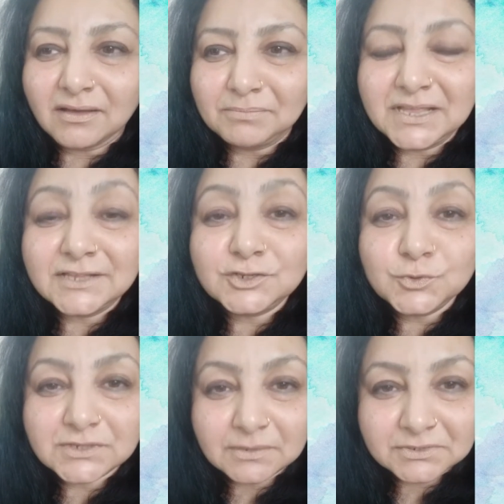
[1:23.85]
Please
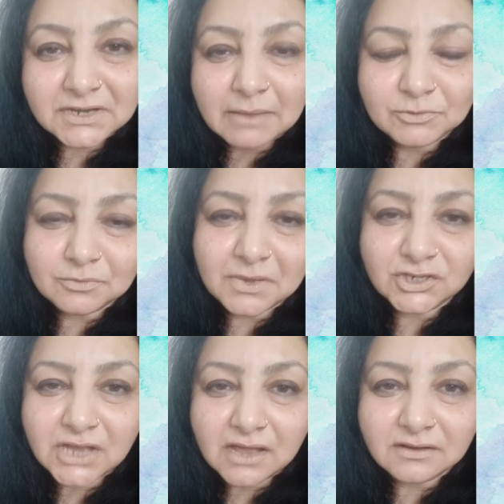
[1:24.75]
do subscribe to my
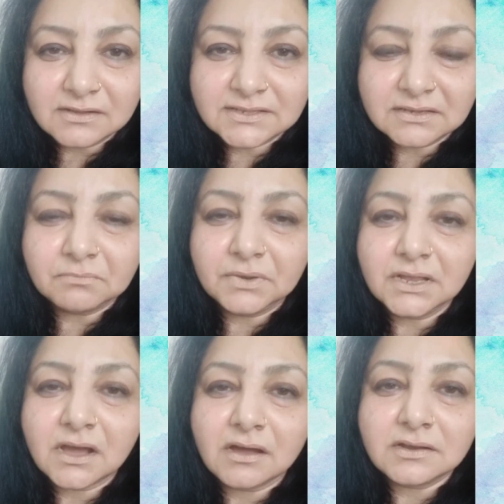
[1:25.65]
channel Simply
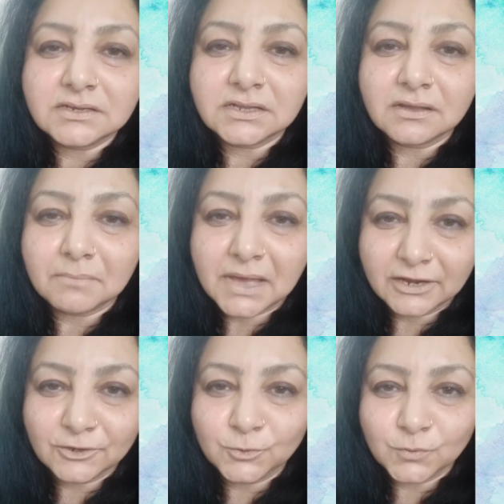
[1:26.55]
Art by
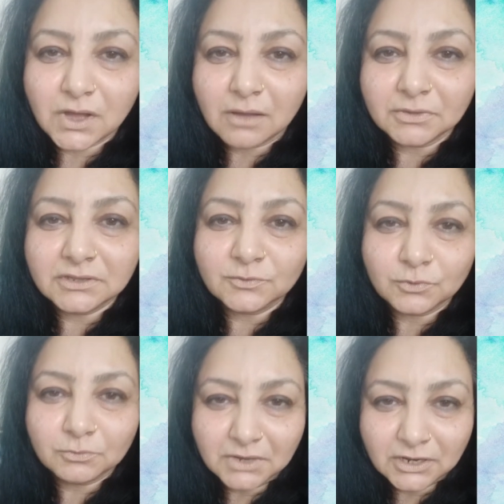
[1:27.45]
Ritu Kamath. It
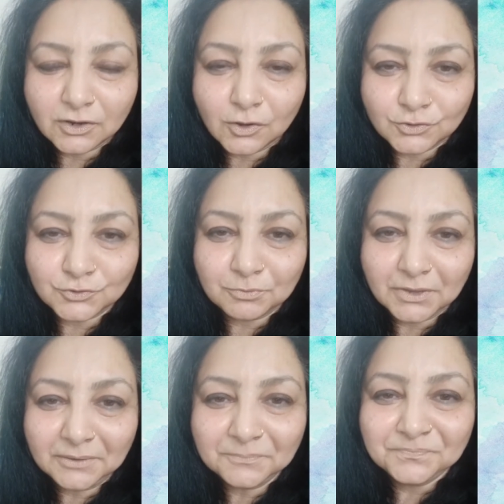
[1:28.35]
would mean a lot to me.